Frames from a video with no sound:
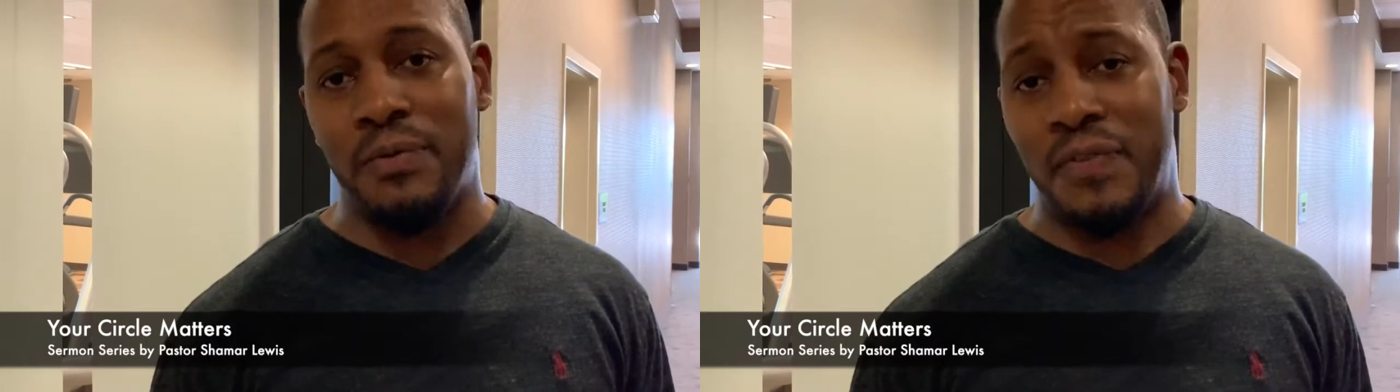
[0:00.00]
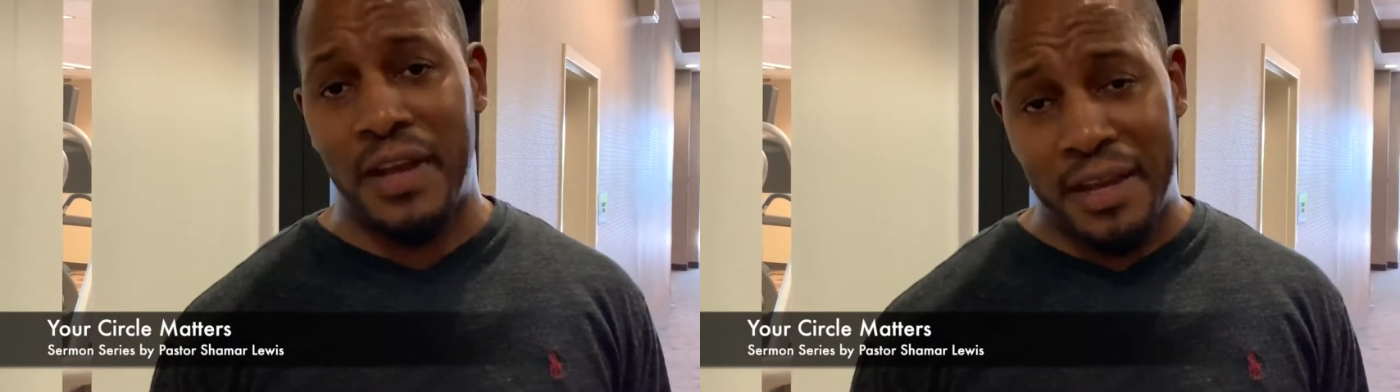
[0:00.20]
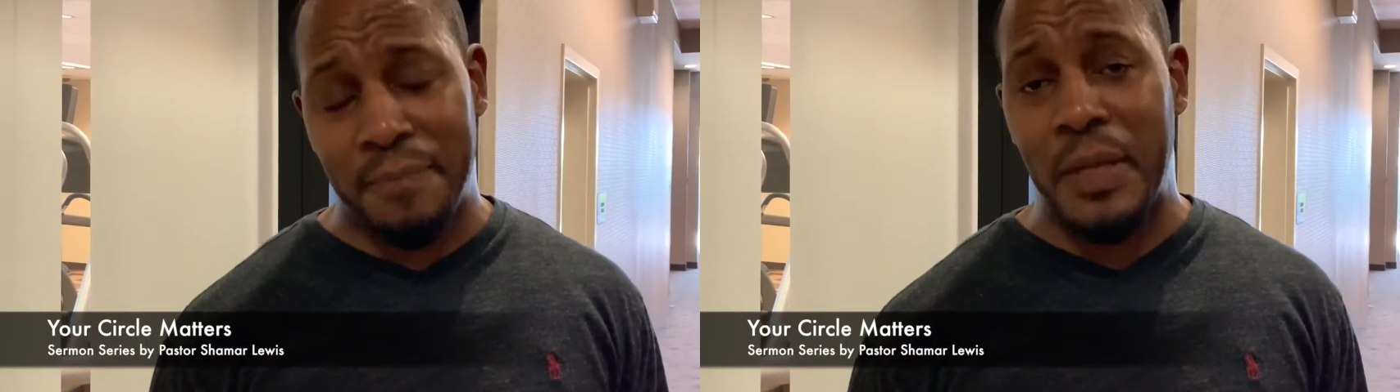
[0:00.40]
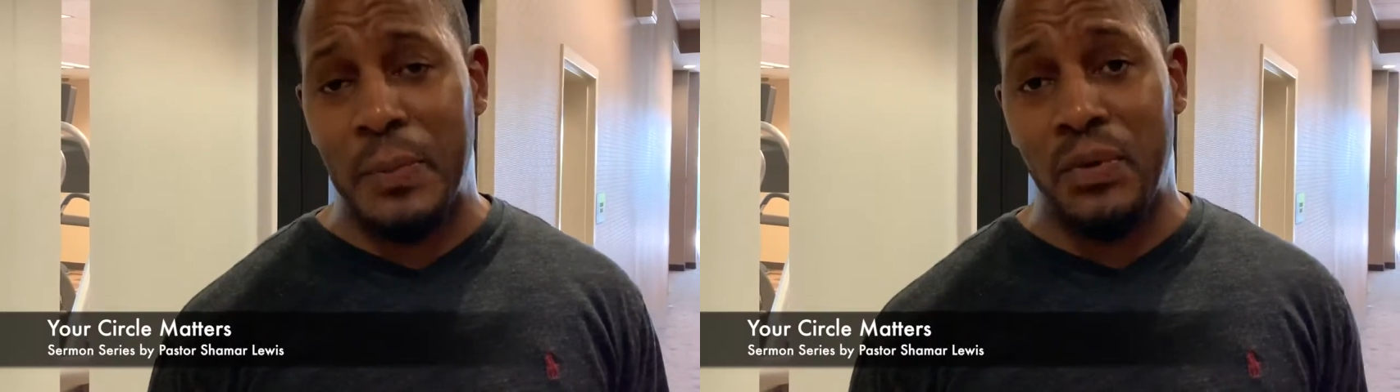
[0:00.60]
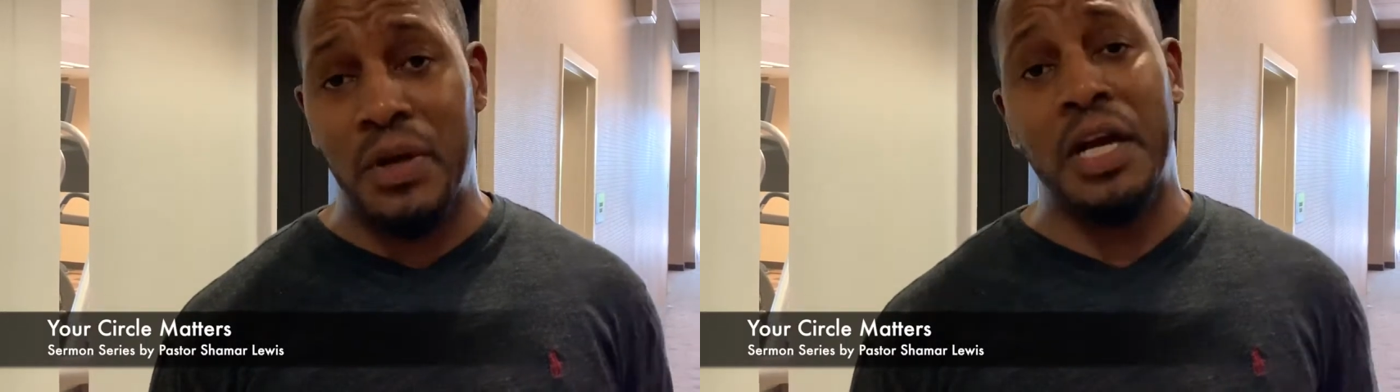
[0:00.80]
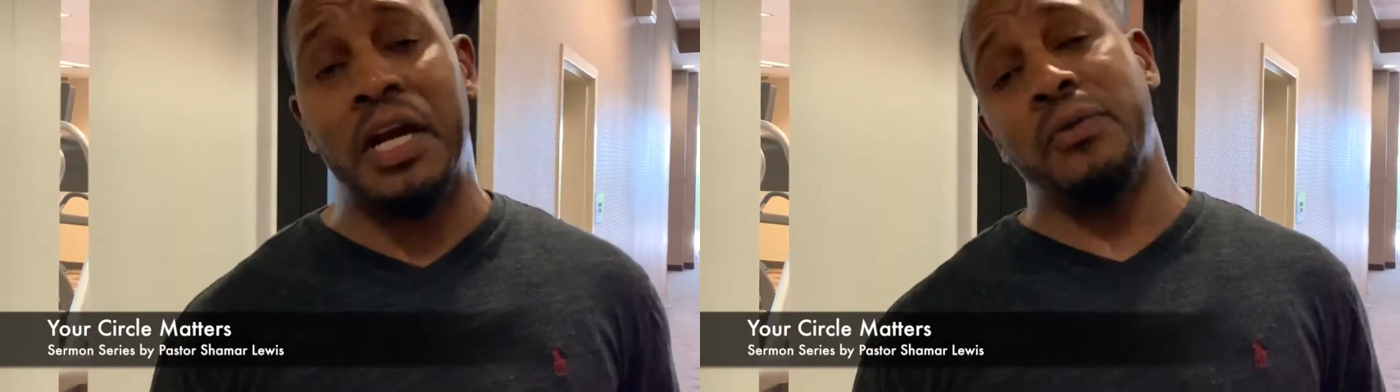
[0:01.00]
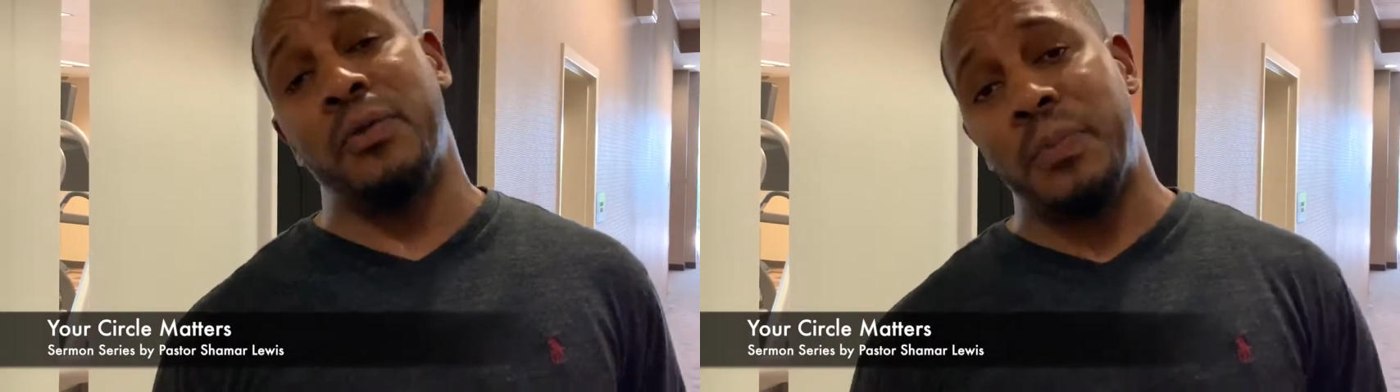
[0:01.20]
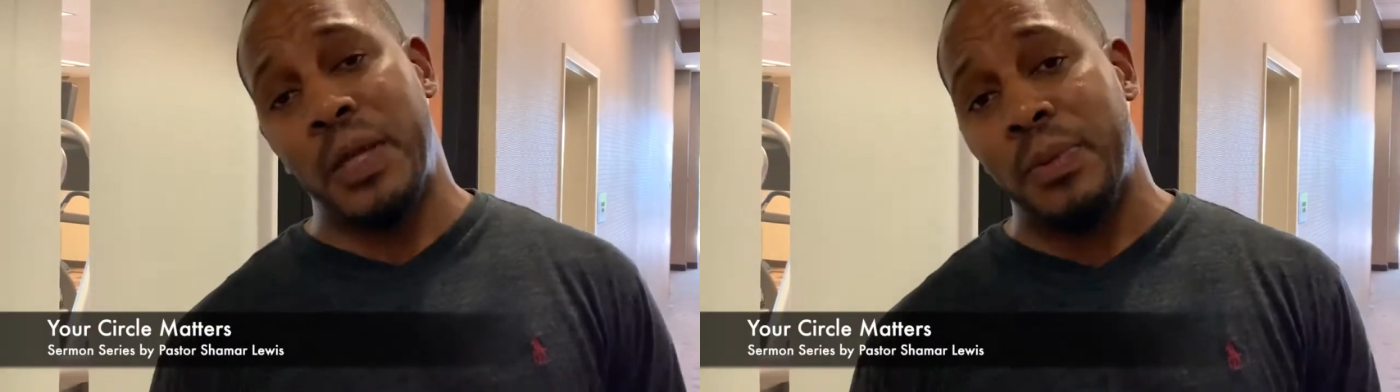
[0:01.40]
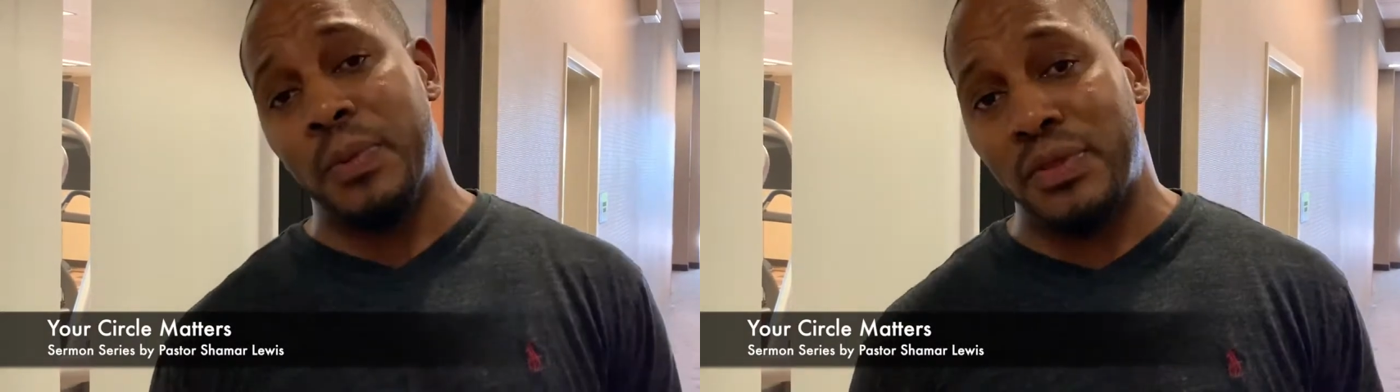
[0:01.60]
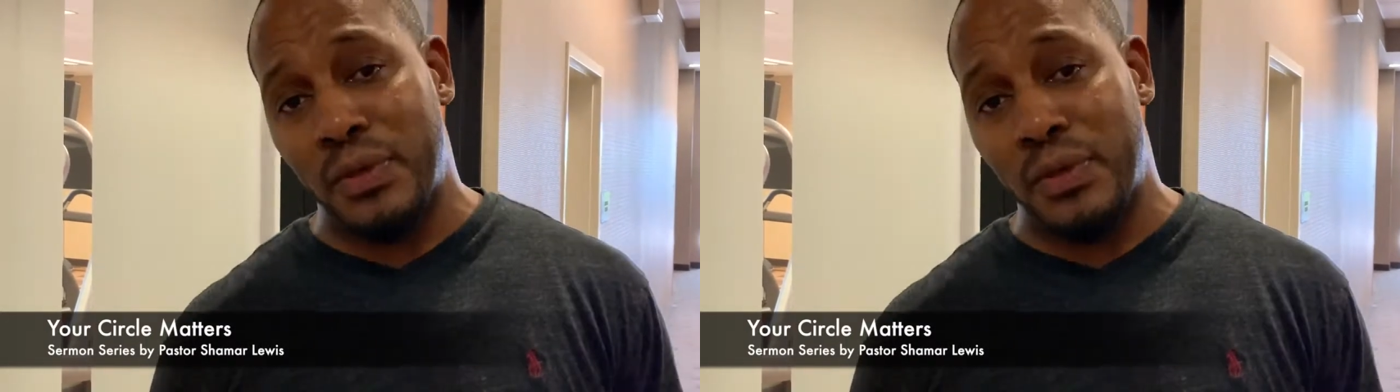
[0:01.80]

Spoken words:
5 people, 100 people,